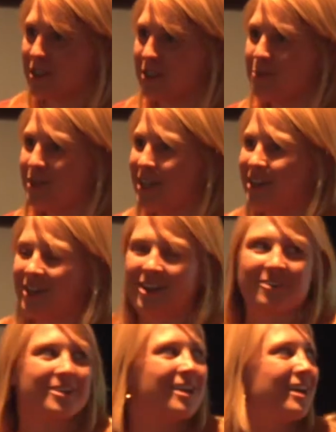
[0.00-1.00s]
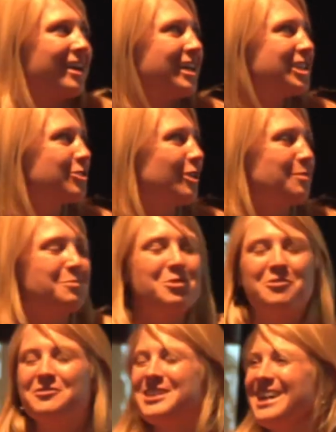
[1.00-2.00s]
on the playground. So I
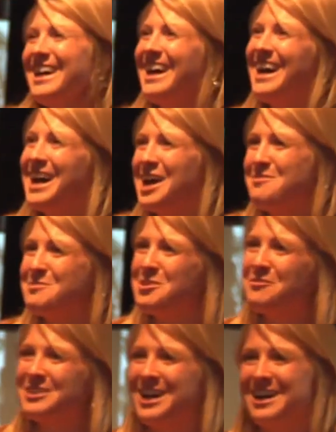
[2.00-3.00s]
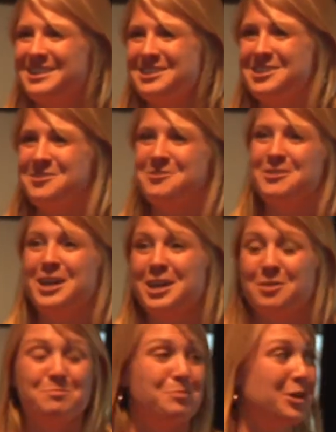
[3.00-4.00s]
moved on to
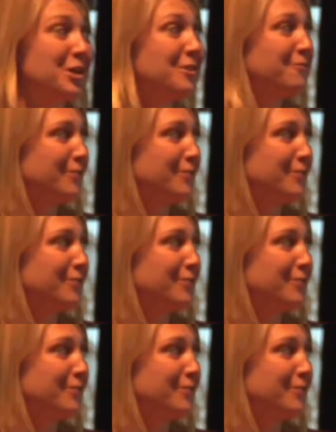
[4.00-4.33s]
creating bird